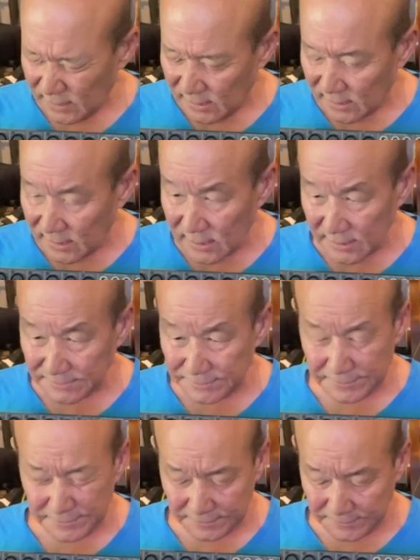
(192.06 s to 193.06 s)

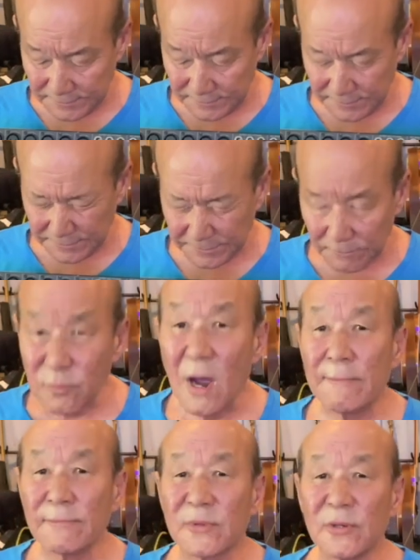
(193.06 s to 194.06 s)

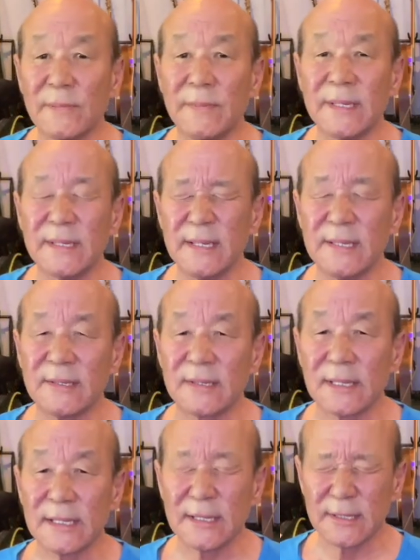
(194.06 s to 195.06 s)
Problem could have been
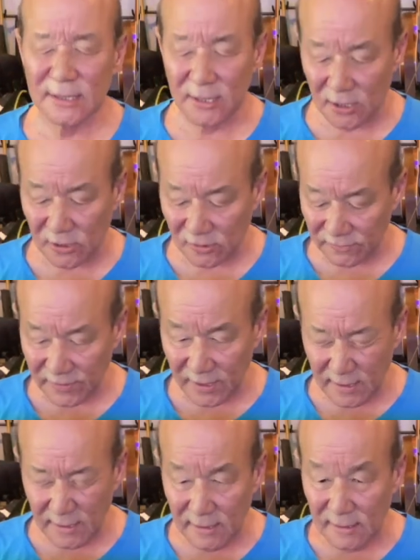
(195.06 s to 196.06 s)
easily solved
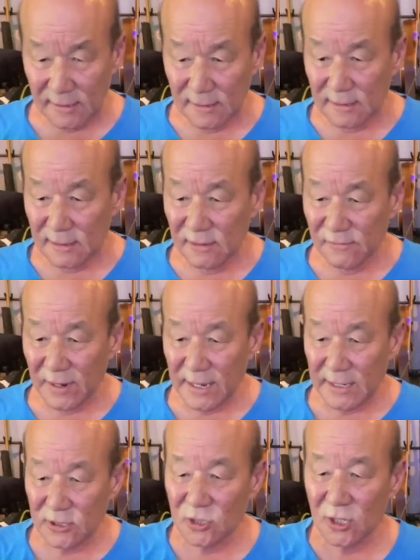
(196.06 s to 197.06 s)
if I
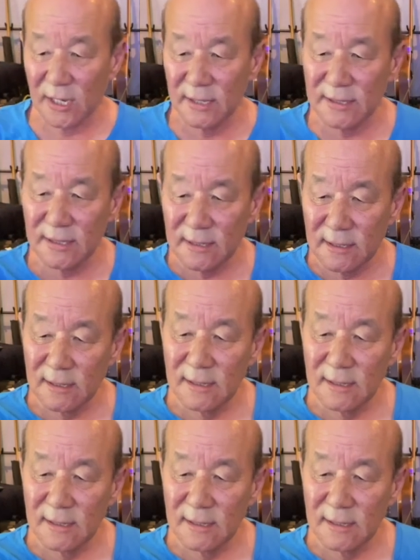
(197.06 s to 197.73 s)
had just,